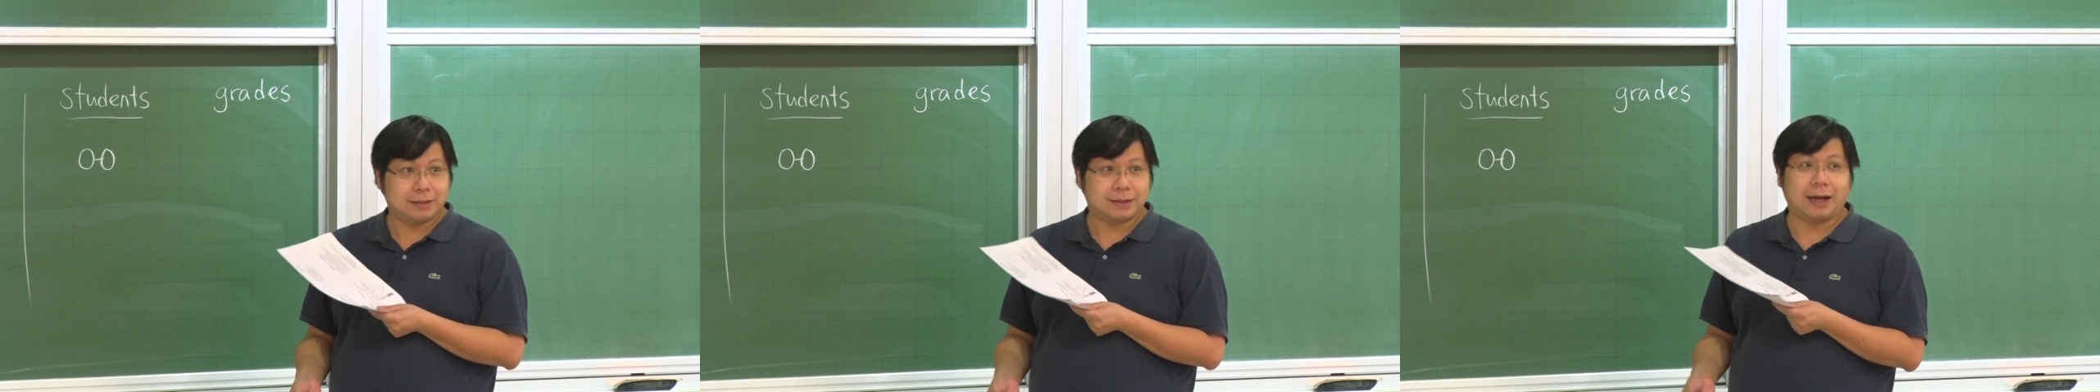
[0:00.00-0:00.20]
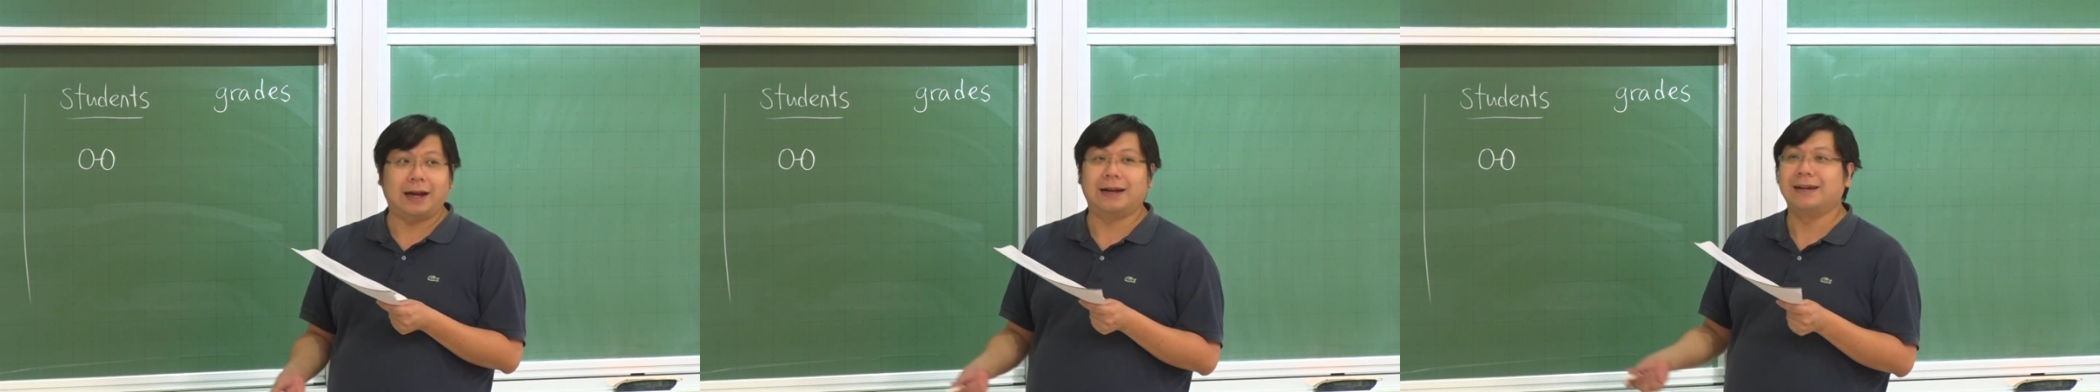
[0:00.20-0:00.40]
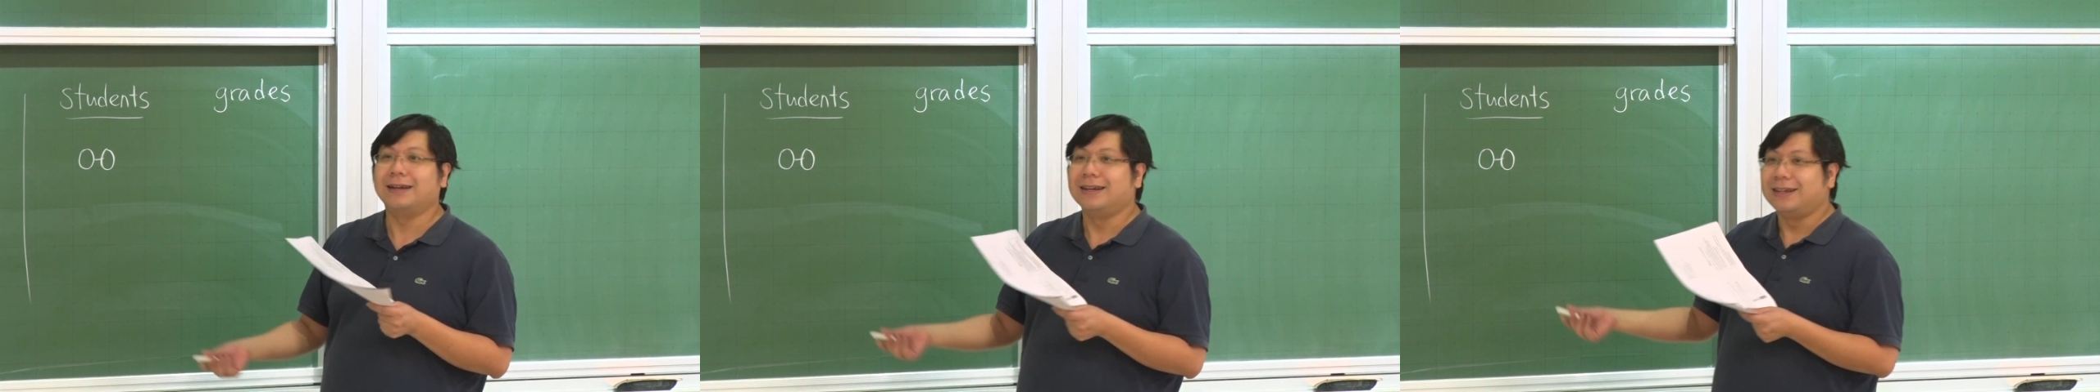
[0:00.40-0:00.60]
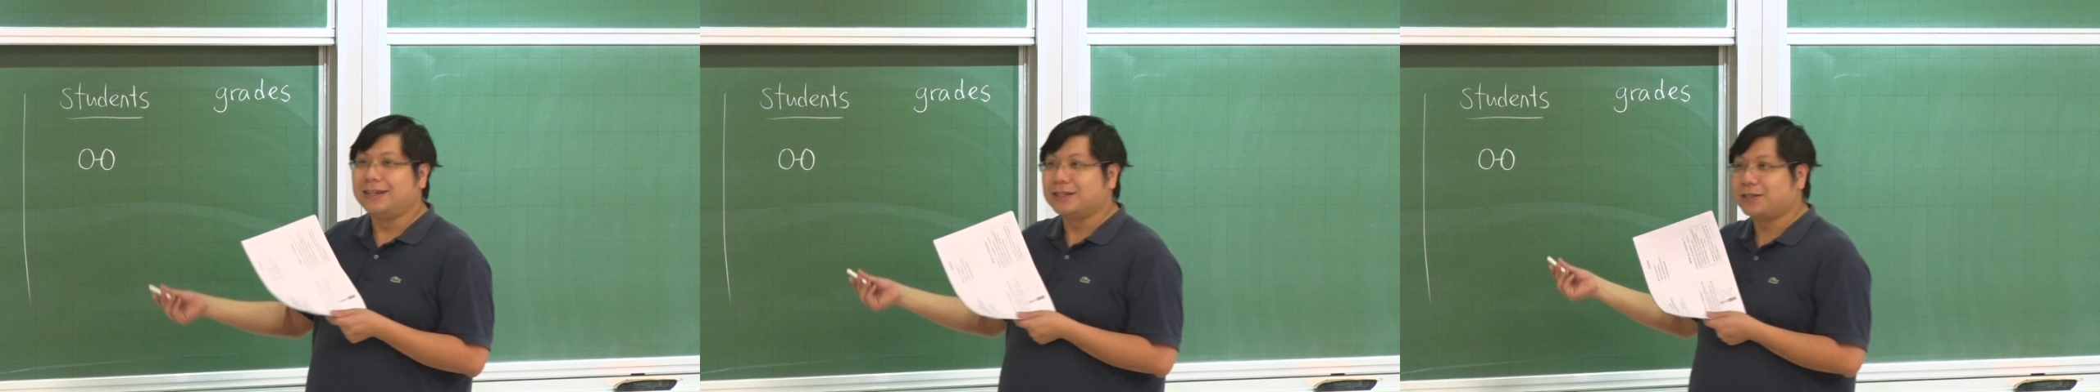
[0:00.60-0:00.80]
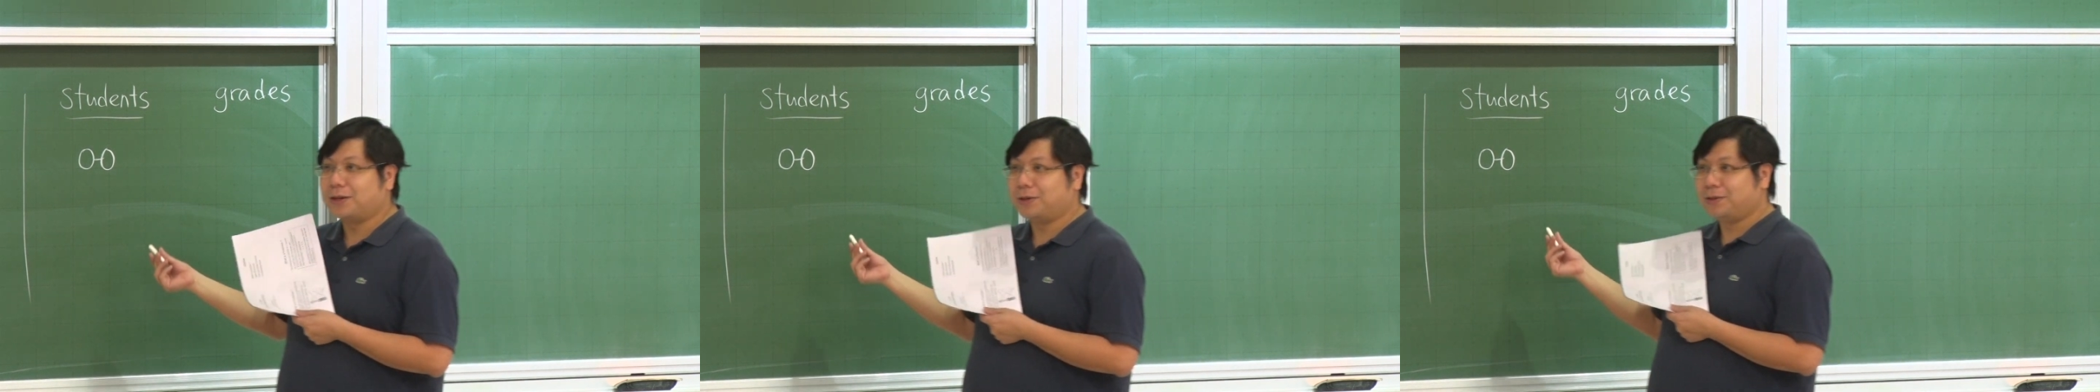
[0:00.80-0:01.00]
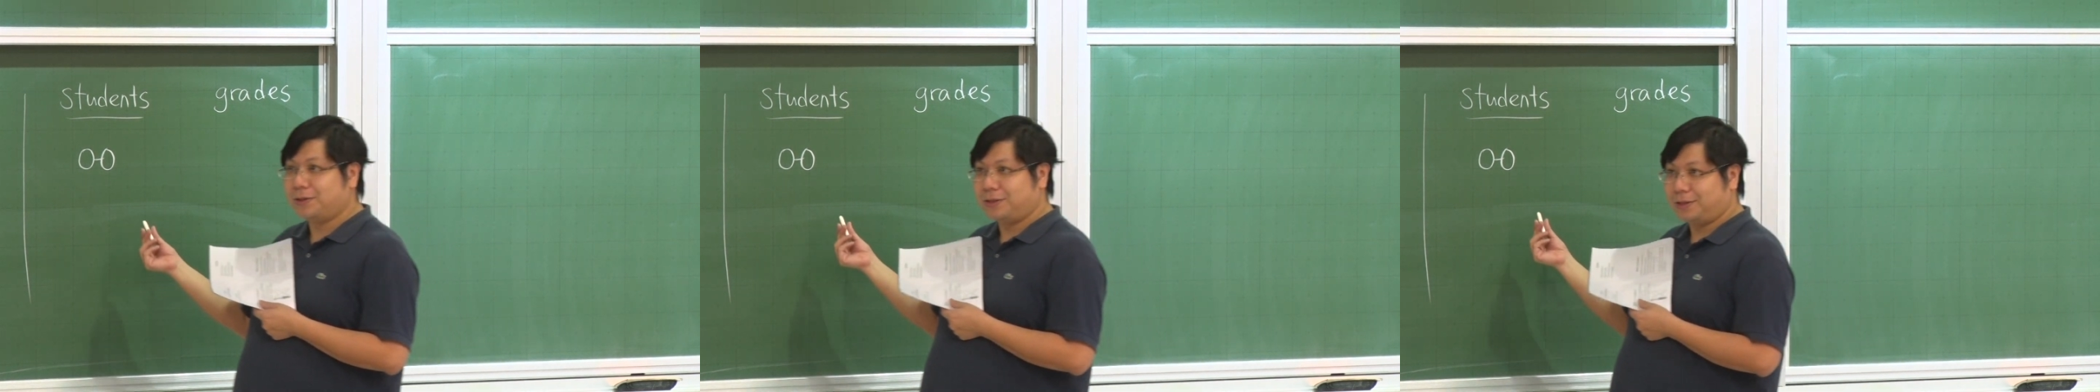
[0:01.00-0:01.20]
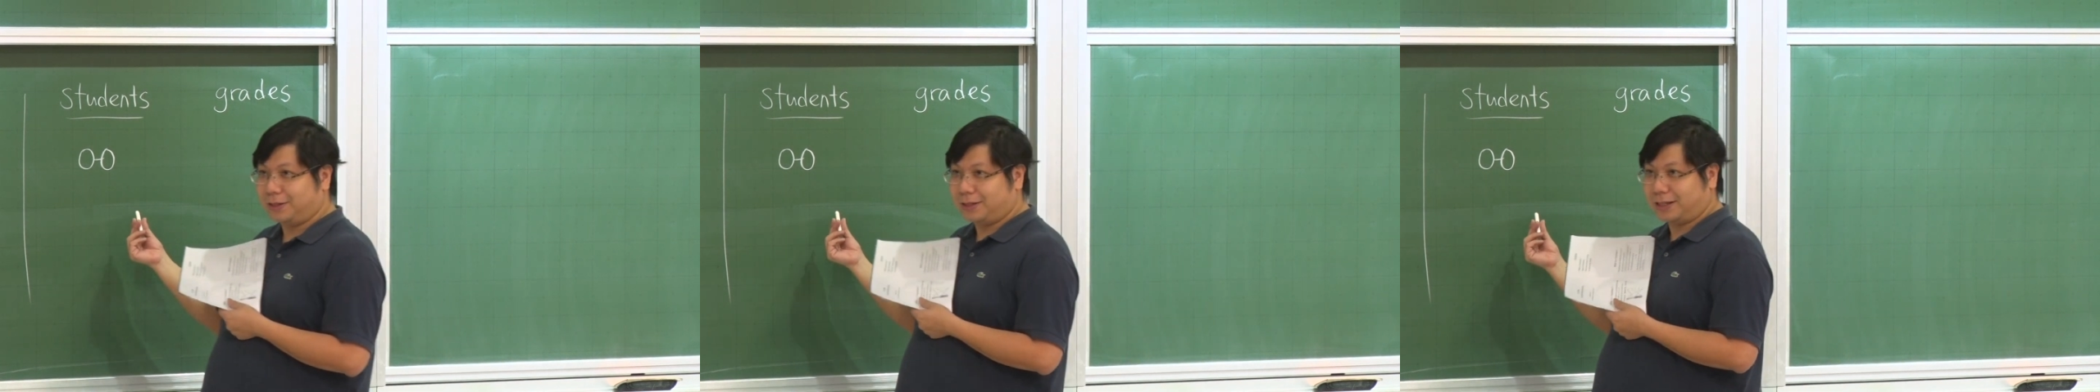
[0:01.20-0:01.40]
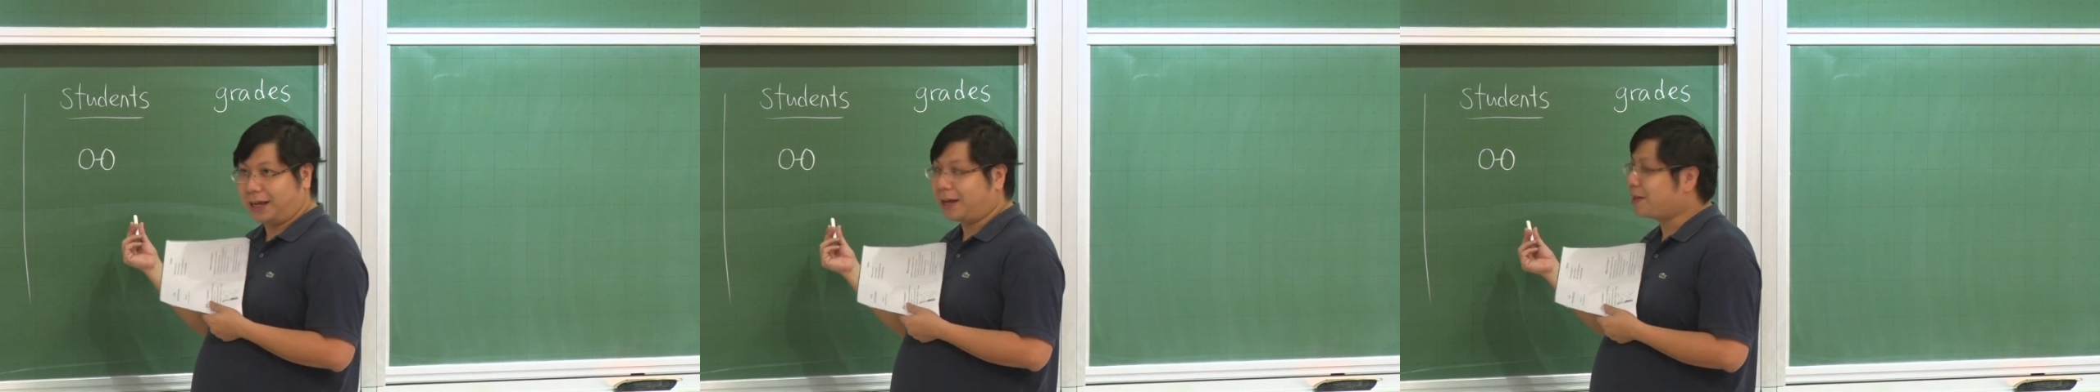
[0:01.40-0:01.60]
Xiang. So
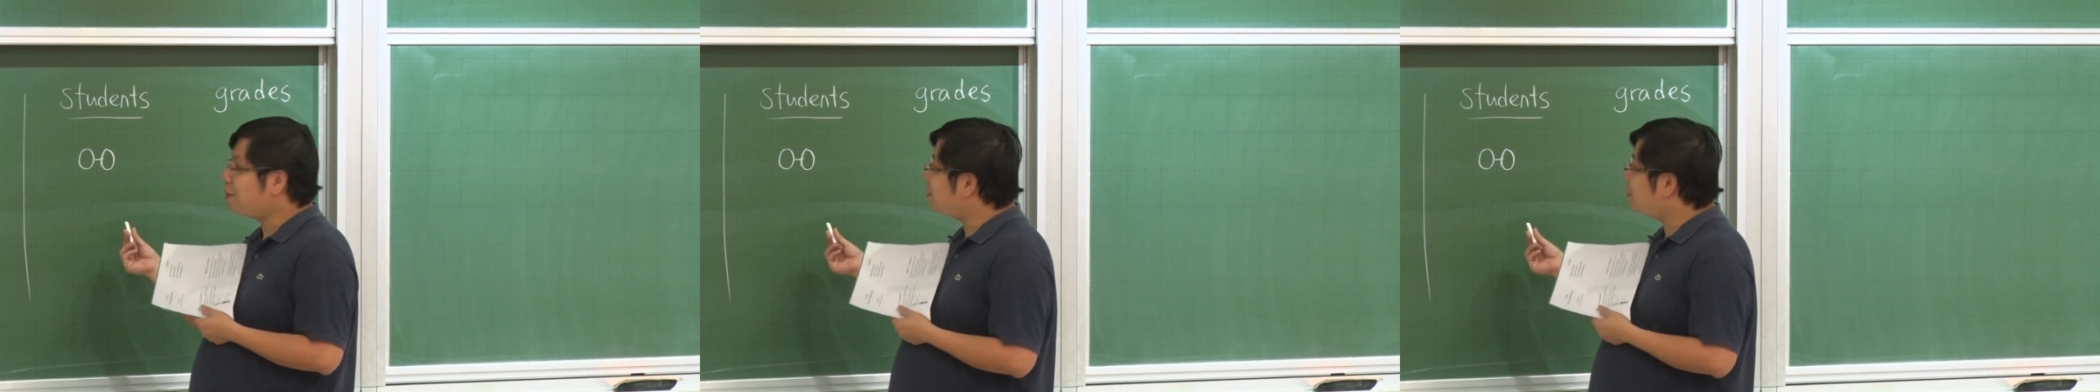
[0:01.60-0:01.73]
the other